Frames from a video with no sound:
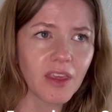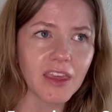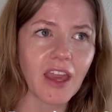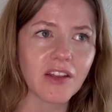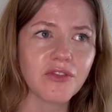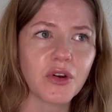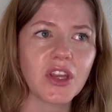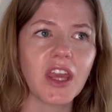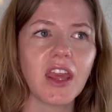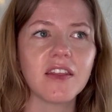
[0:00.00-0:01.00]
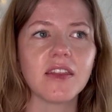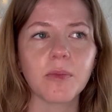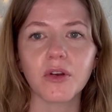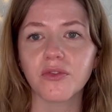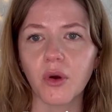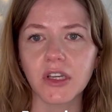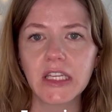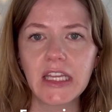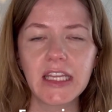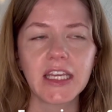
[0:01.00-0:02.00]
California is number
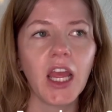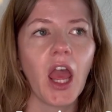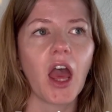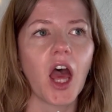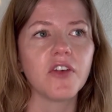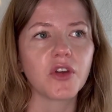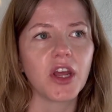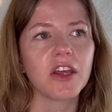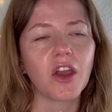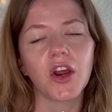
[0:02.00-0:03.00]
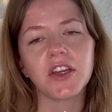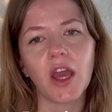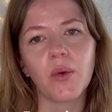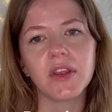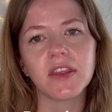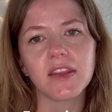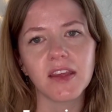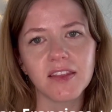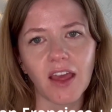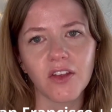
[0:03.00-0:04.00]
14 of credit card debt with
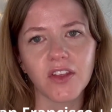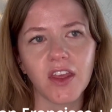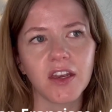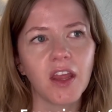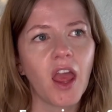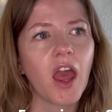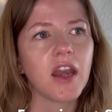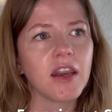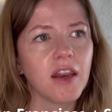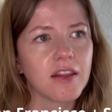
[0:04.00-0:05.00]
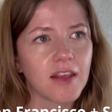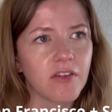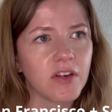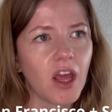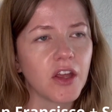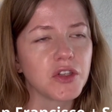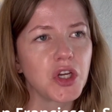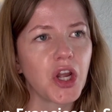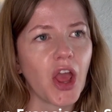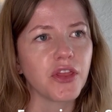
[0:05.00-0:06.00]

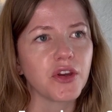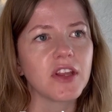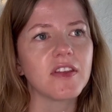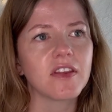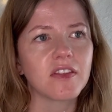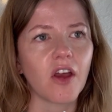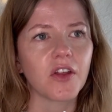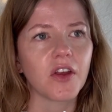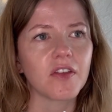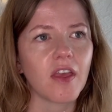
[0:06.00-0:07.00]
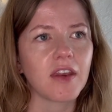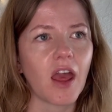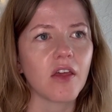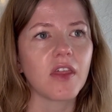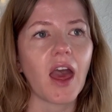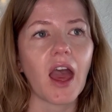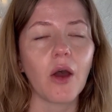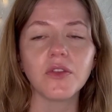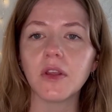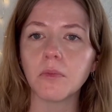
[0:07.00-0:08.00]
$6,736. Now, the
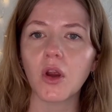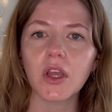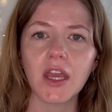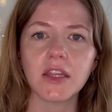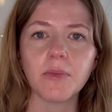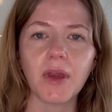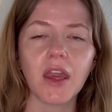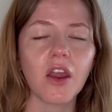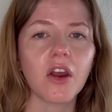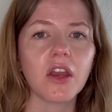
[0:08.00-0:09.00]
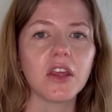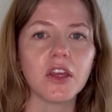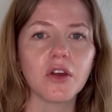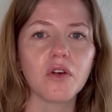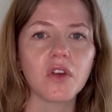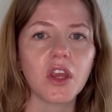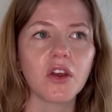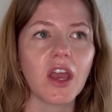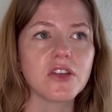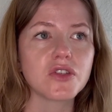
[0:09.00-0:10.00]
housing market in the Bay Area year over
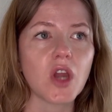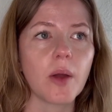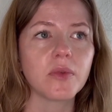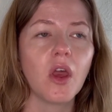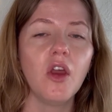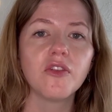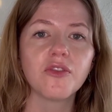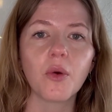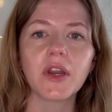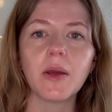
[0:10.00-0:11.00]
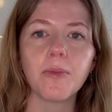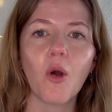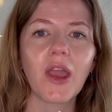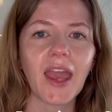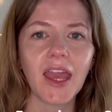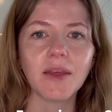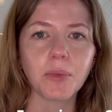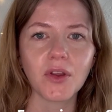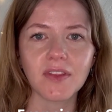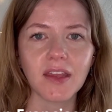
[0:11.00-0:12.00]
year has dropped
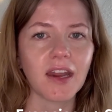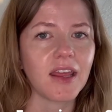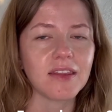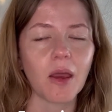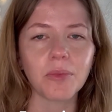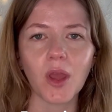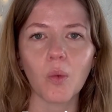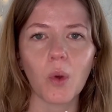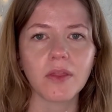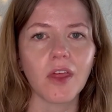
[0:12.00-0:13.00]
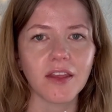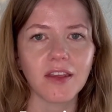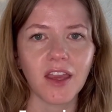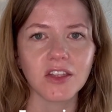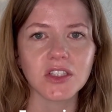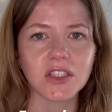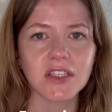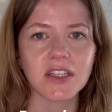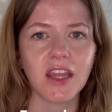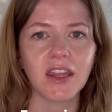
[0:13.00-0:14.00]
40.8%. It's up there with Los
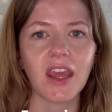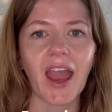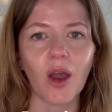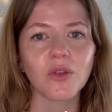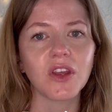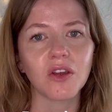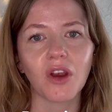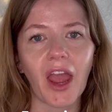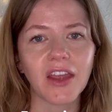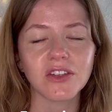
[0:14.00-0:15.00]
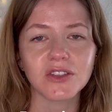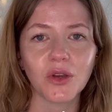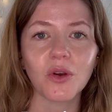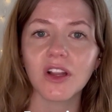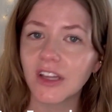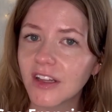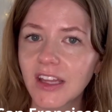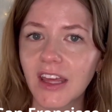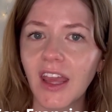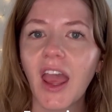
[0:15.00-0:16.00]
Angeles in the housing crash. So
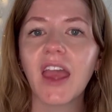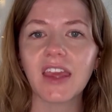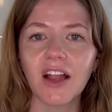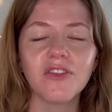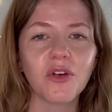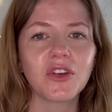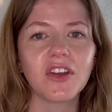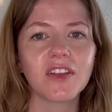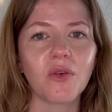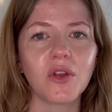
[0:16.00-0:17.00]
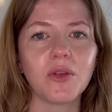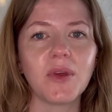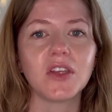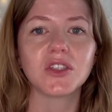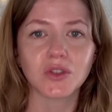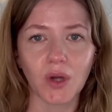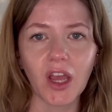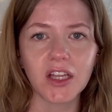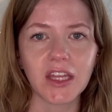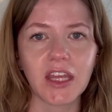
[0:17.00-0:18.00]
clearly, California is going to be
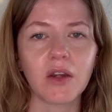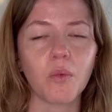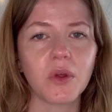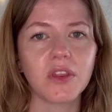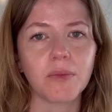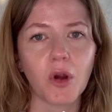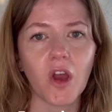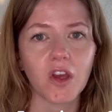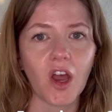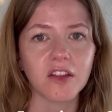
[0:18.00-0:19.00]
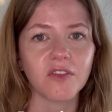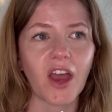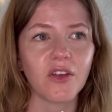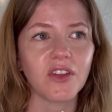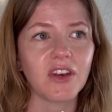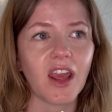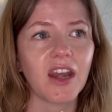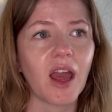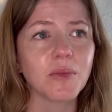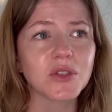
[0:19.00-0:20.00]
struggling with the cost of housing, and
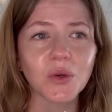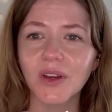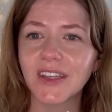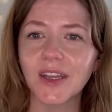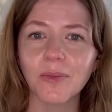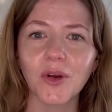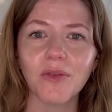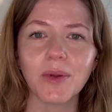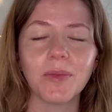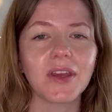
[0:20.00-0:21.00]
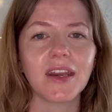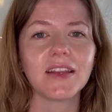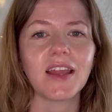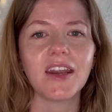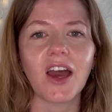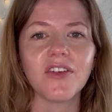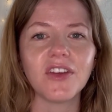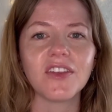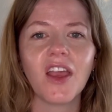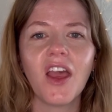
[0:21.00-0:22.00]
I'm sure the number of people getting laid off is